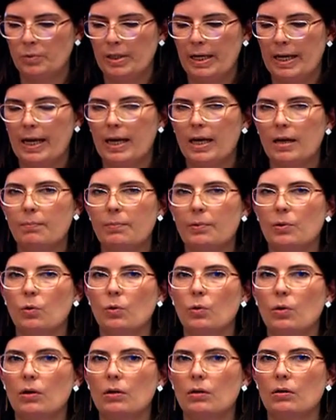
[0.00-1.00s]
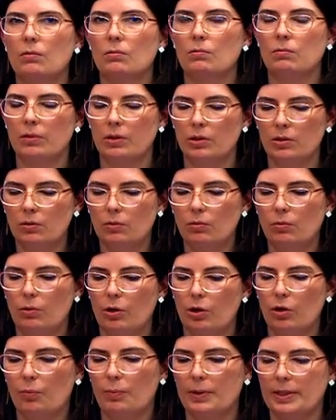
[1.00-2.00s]
He brought
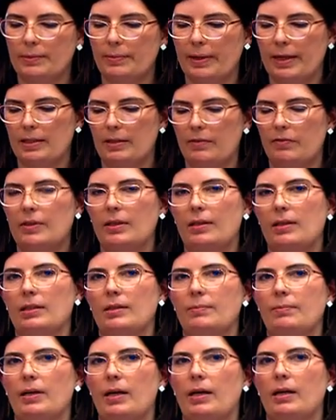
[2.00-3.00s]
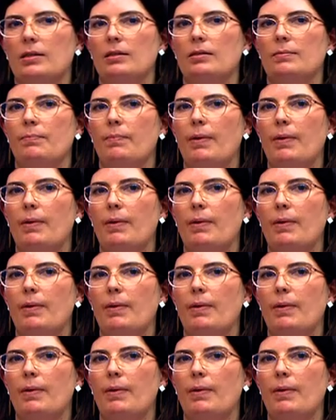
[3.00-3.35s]
real-world perspective to this place,